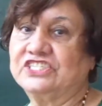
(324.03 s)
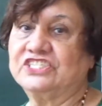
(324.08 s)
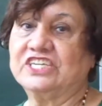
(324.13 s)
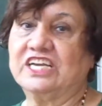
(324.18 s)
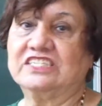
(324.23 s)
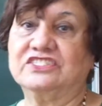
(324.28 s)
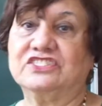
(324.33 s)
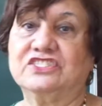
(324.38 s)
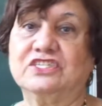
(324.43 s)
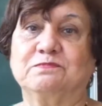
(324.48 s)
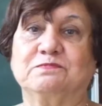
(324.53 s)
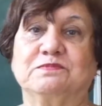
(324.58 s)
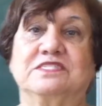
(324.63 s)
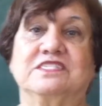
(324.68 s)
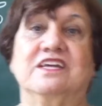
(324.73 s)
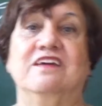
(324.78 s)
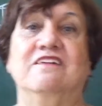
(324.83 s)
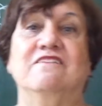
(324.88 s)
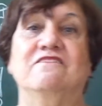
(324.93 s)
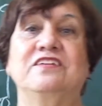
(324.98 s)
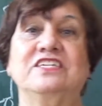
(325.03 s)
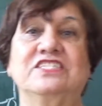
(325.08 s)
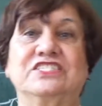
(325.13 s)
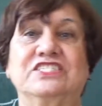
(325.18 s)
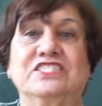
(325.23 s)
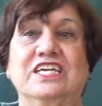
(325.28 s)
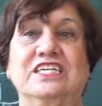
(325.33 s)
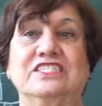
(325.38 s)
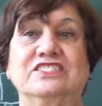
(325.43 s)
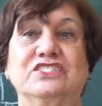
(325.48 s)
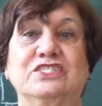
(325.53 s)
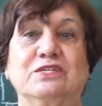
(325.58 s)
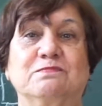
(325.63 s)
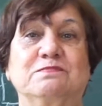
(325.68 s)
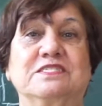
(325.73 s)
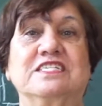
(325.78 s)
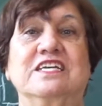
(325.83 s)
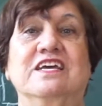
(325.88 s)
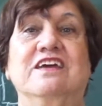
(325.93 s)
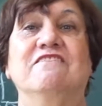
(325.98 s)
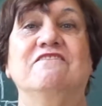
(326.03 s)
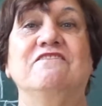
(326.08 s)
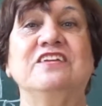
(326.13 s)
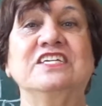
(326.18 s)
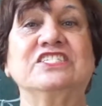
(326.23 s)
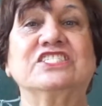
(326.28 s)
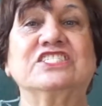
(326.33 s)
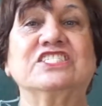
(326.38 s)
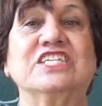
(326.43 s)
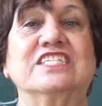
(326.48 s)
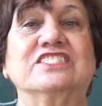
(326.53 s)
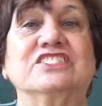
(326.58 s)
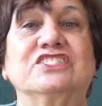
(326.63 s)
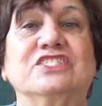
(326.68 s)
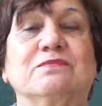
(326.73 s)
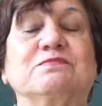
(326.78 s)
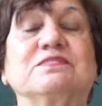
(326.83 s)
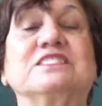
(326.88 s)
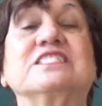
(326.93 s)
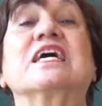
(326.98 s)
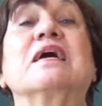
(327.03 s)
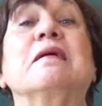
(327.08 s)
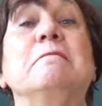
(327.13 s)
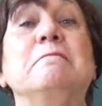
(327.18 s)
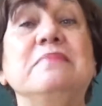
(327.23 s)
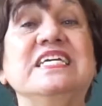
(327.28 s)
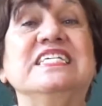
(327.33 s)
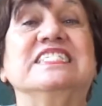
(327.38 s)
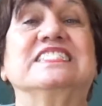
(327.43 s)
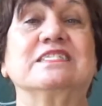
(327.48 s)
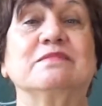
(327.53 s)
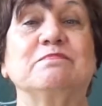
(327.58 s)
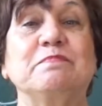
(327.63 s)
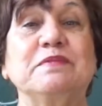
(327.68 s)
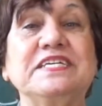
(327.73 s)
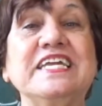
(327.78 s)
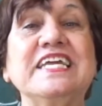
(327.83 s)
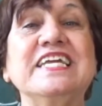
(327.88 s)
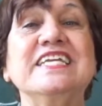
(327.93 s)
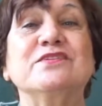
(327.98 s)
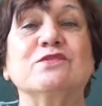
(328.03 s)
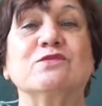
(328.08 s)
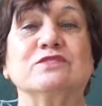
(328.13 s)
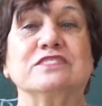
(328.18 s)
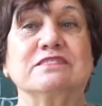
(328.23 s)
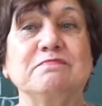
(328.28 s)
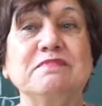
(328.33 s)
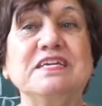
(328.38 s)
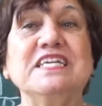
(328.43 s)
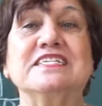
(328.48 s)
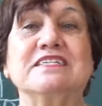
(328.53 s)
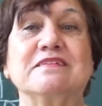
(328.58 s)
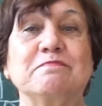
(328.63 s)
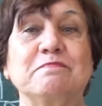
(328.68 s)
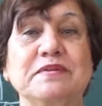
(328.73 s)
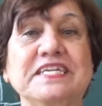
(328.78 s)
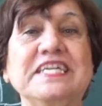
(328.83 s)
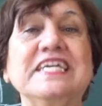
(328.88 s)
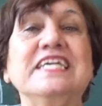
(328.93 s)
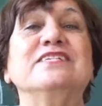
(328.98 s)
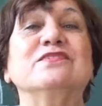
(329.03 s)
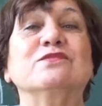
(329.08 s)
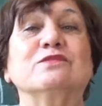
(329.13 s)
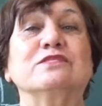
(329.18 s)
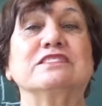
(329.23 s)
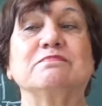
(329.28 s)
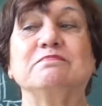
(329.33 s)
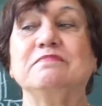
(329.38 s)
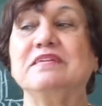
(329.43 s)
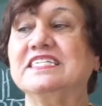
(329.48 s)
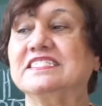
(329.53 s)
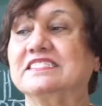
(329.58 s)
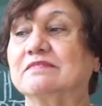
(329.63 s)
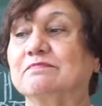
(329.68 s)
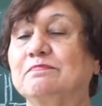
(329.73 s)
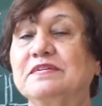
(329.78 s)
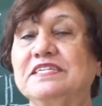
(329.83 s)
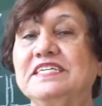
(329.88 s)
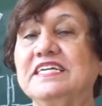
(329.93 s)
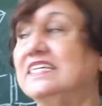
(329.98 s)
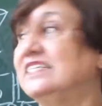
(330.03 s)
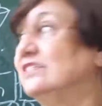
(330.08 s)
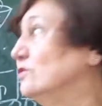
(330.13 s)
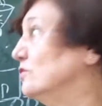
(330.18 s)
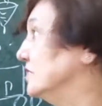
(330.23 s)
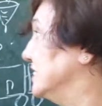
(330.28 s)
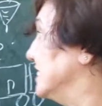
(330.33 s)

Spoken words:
and chips, fish and chips, fish and chips, meat and potatoes, meat and potatoes, meat and potatoes,